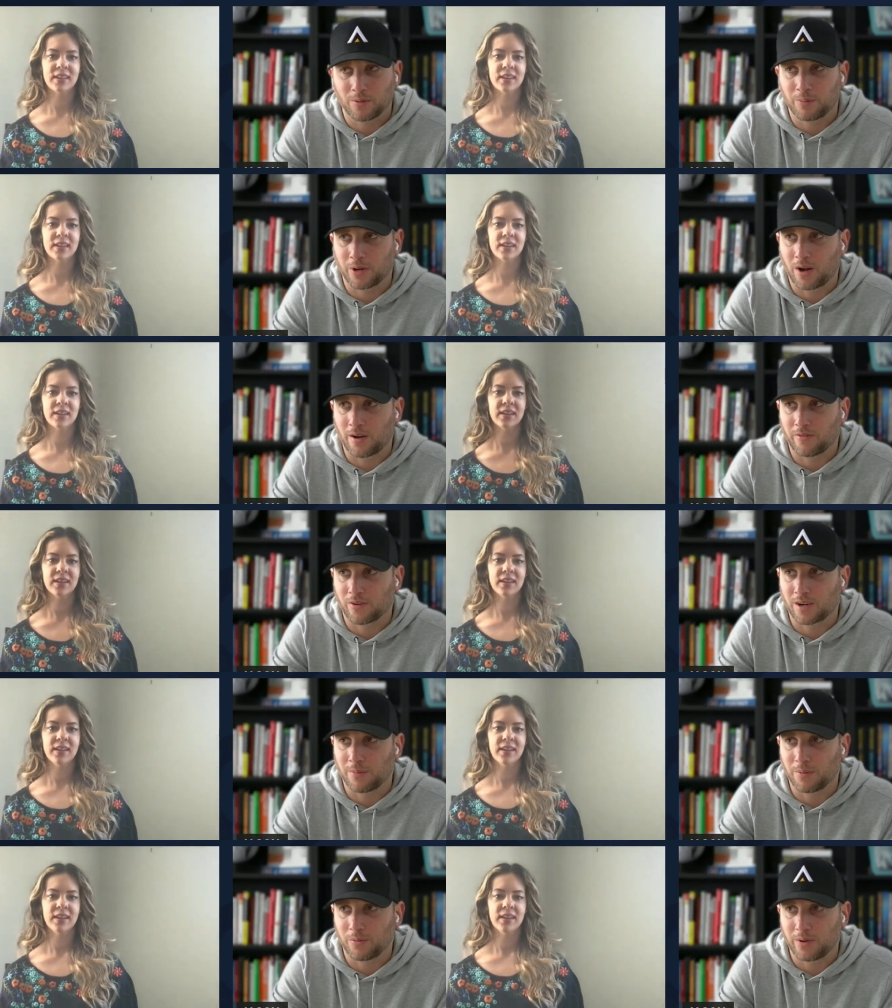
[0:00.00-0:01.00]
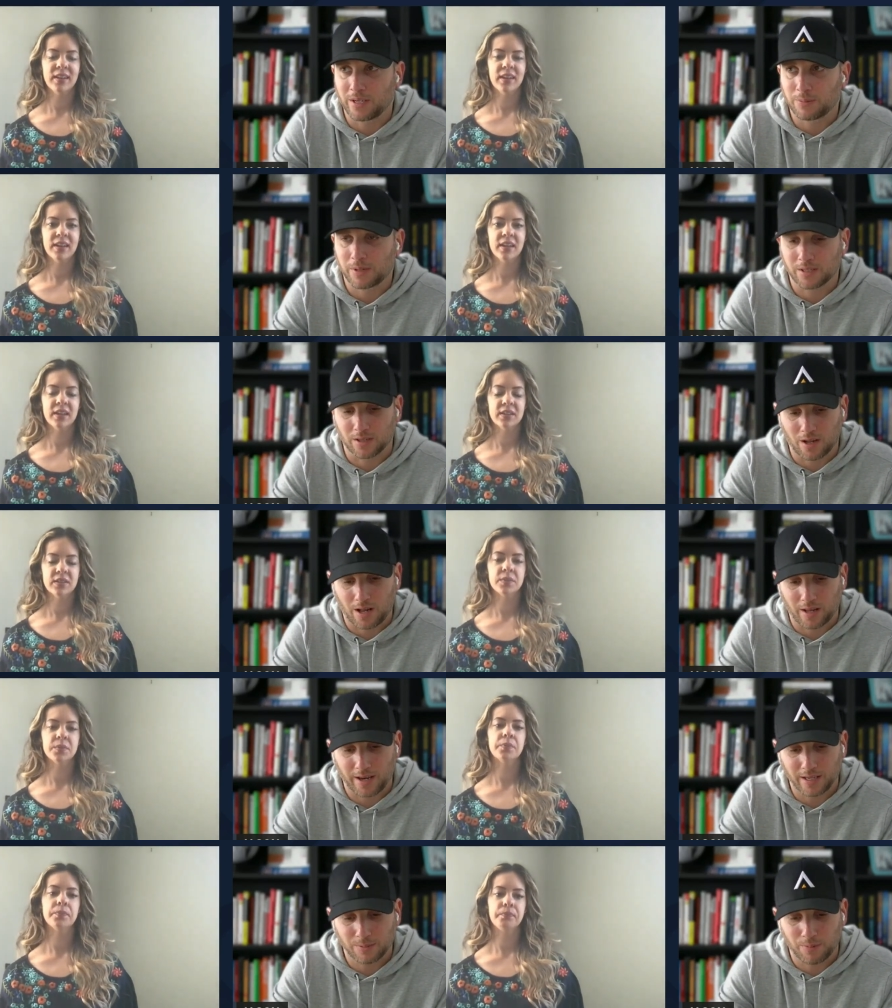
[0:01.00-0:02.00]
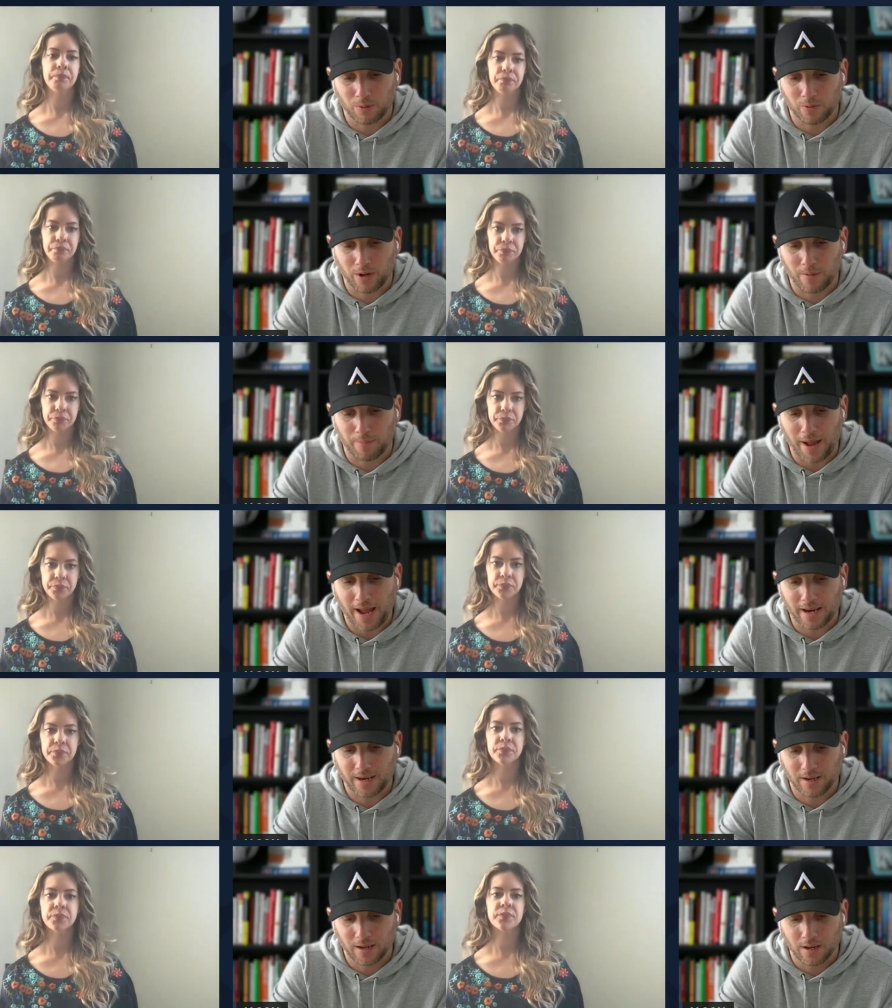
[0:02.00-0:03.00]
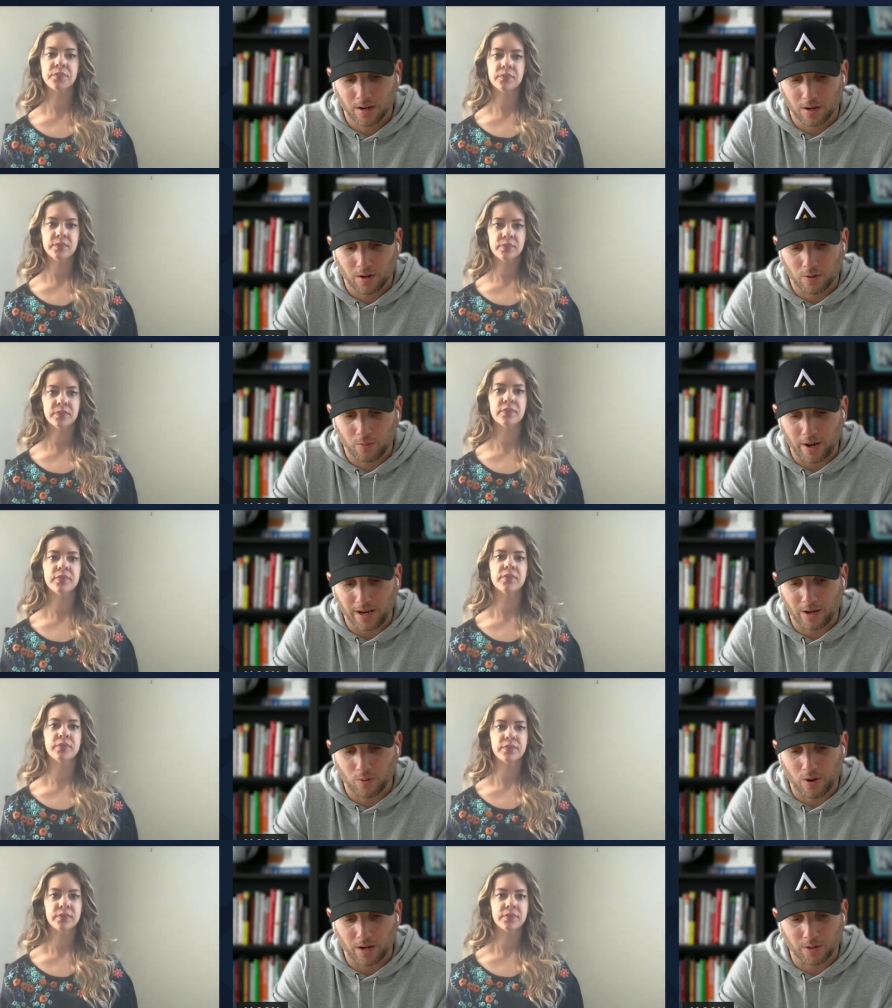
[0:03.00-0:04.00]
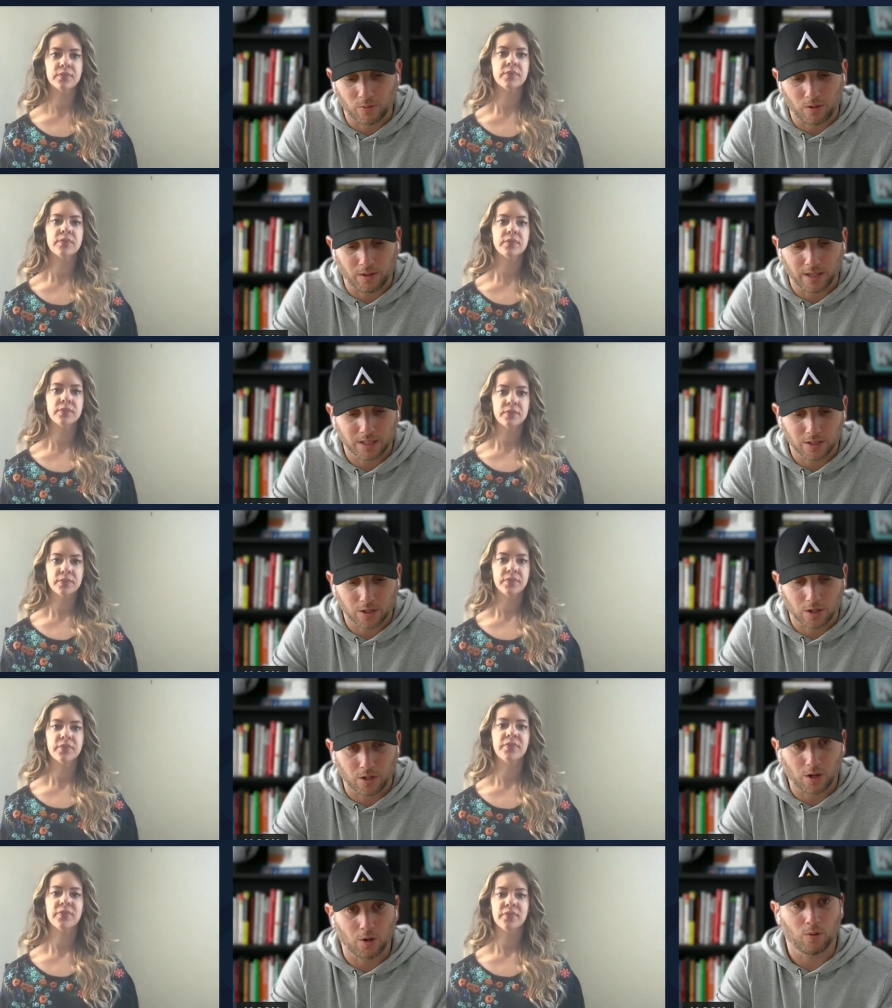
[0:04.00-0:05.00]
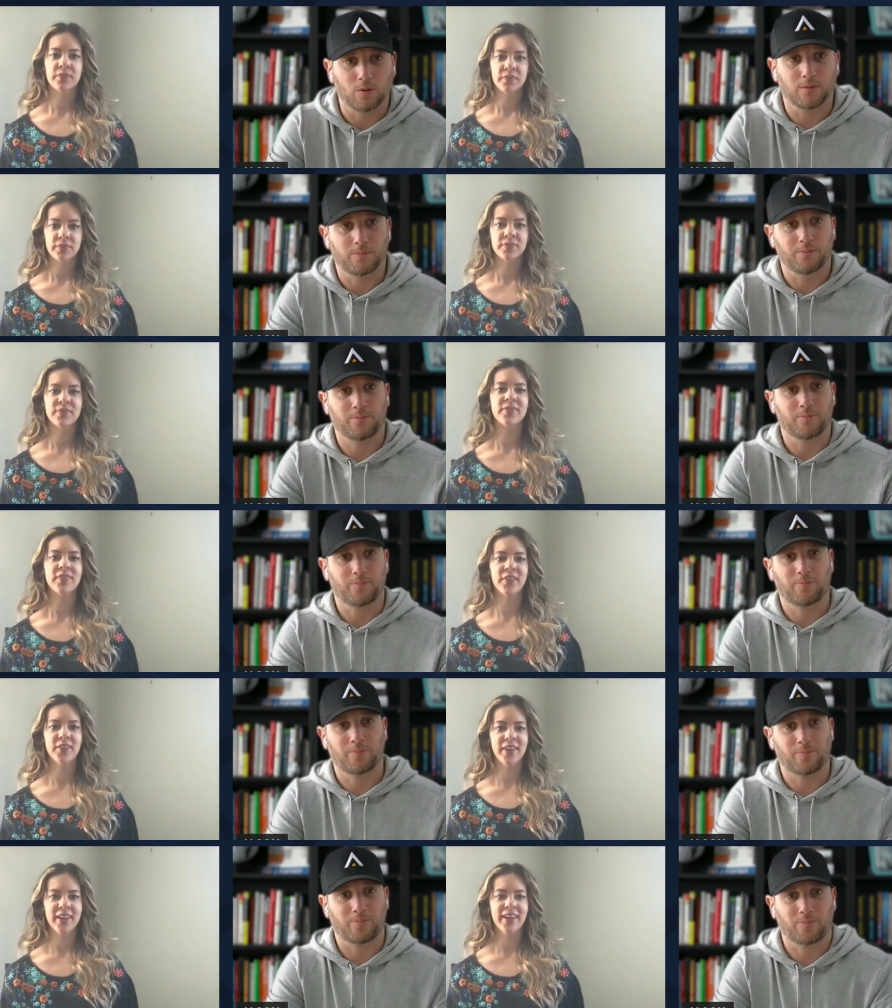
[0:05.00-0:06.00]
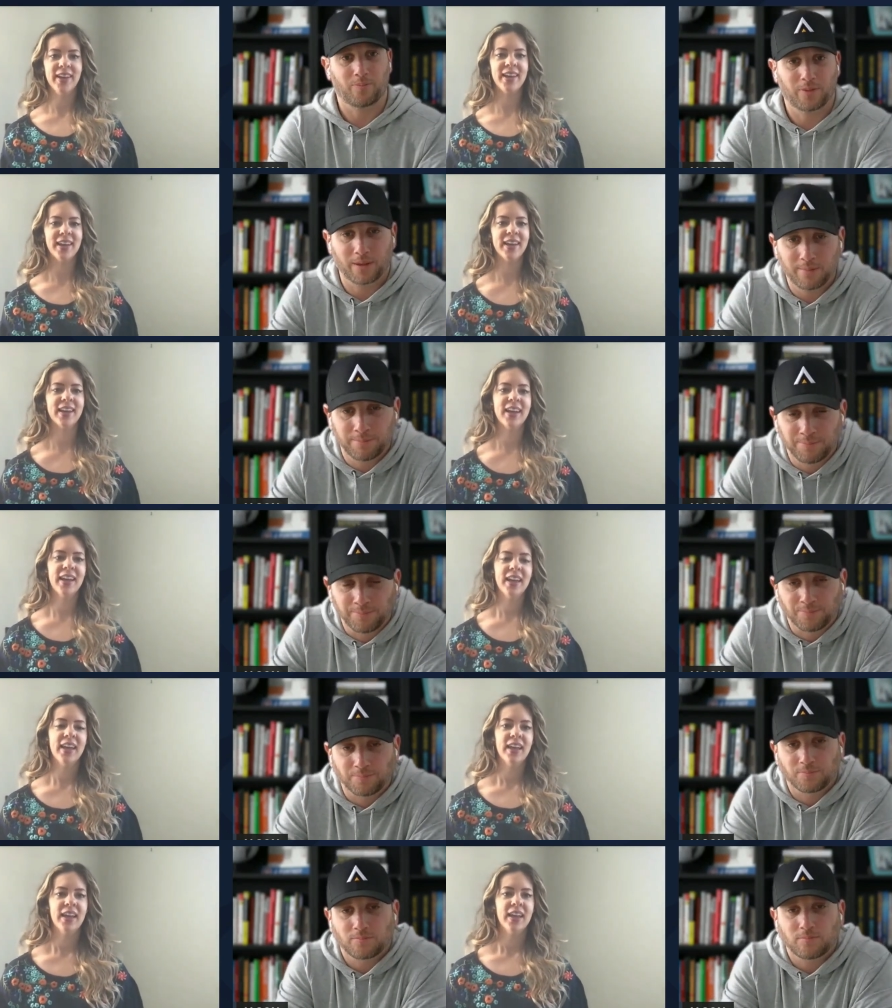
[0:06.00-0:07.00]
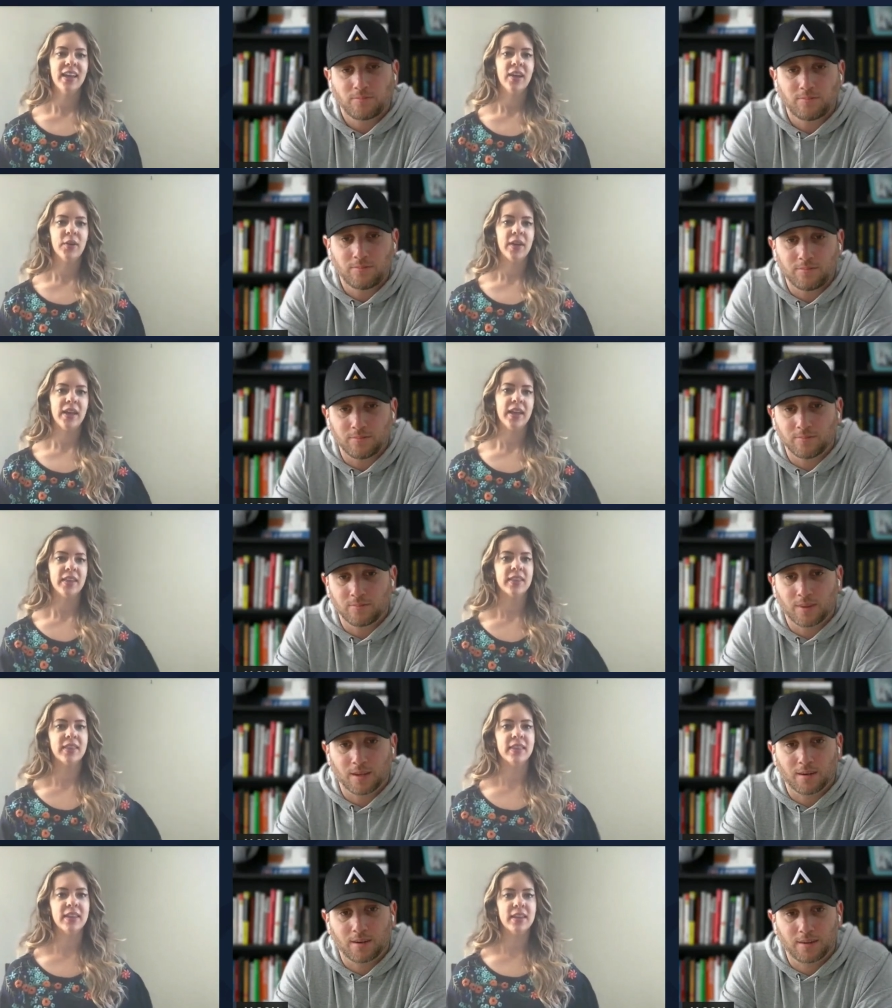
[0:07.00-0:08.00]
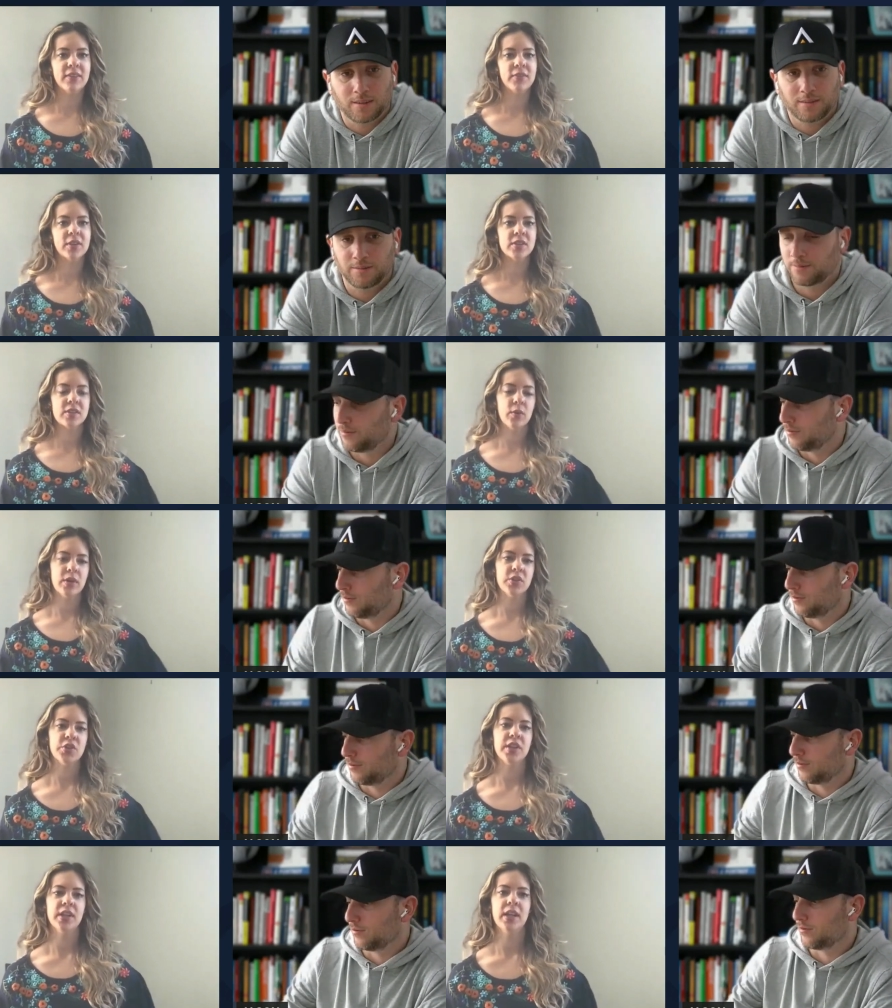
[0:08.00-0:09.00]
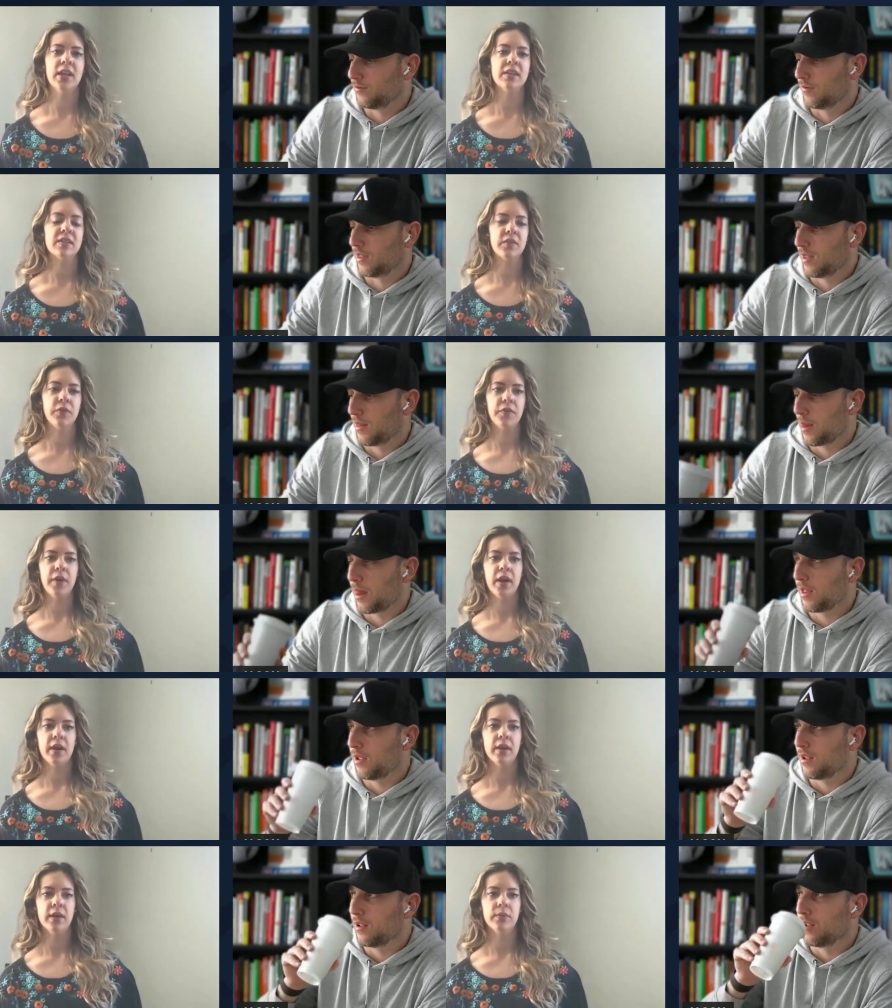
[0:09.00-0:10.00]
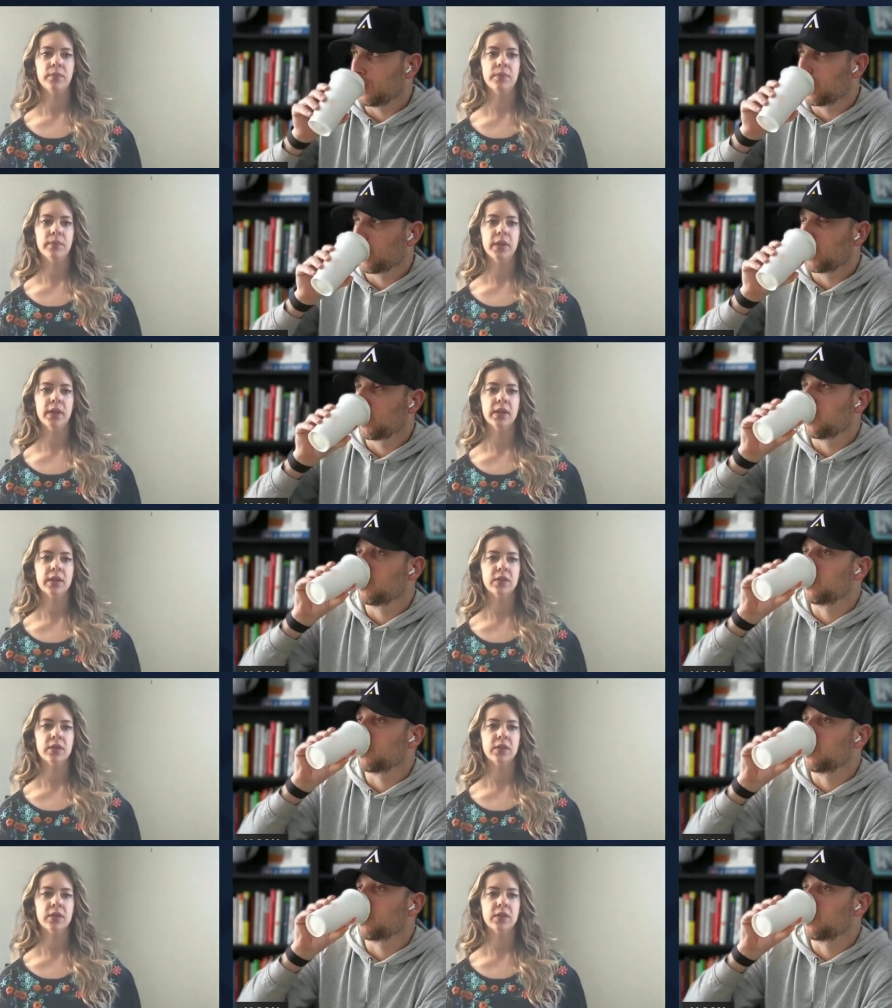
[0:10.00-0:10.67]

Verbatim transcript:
Speaker 1: We've been off for a couple of weeks because of the holidays, but we are back, ready to rock and roll. Let's go.
Speaker 2: Okay. Okay, the first question is from